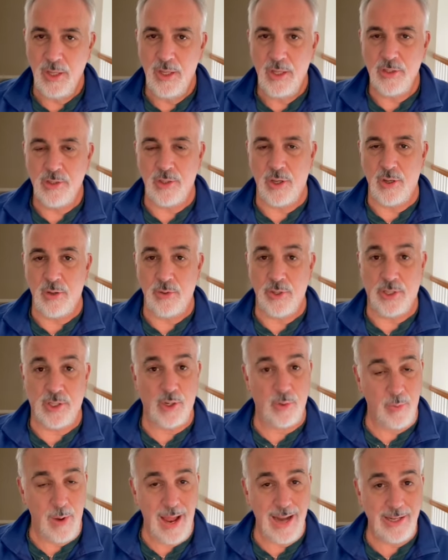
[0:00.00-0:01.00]
So the
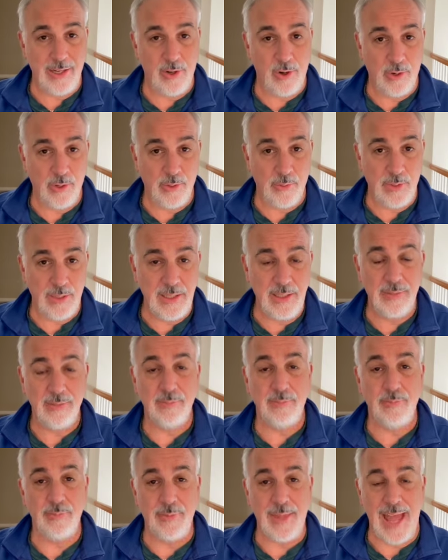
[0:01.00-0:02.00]
carotid artery,
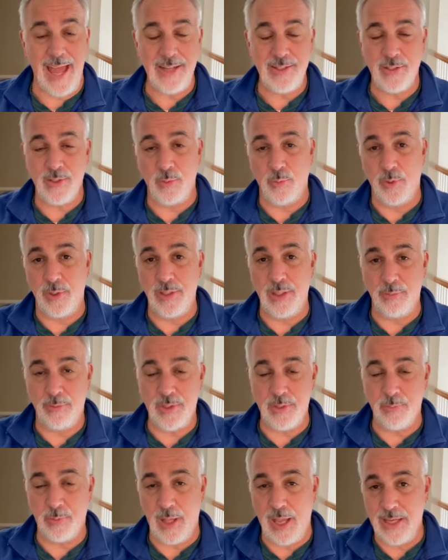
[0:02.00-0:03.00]
that's the one that
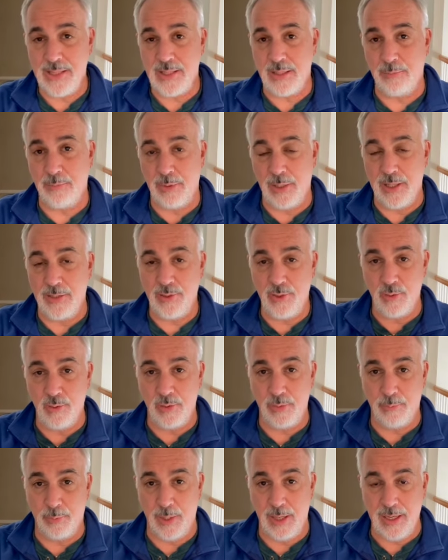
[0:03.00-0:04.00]
supplies the blood to
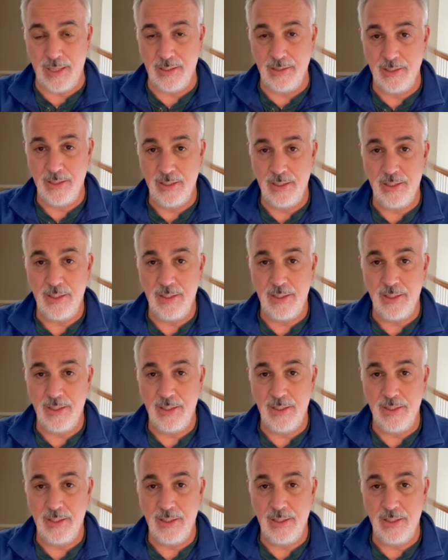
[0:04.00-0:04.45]
the brain.